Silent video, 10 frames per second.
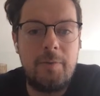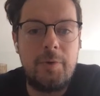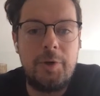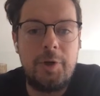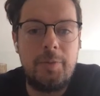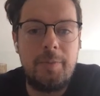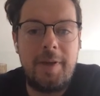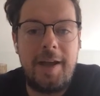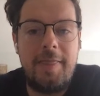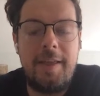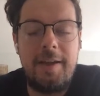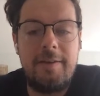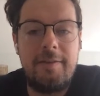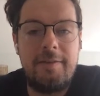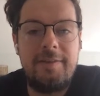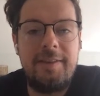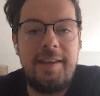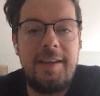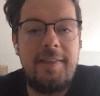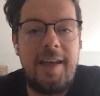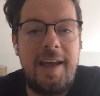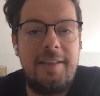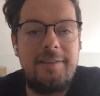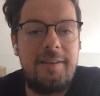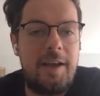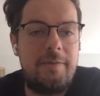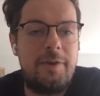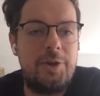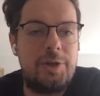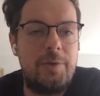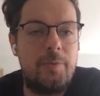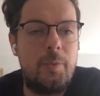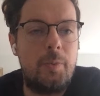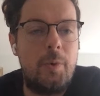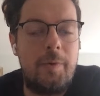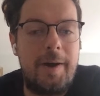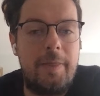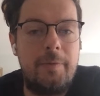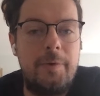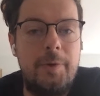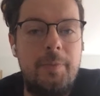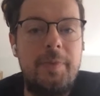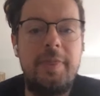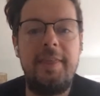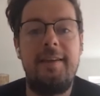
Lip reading: a room and then see it in the headset and virtually walk around the room.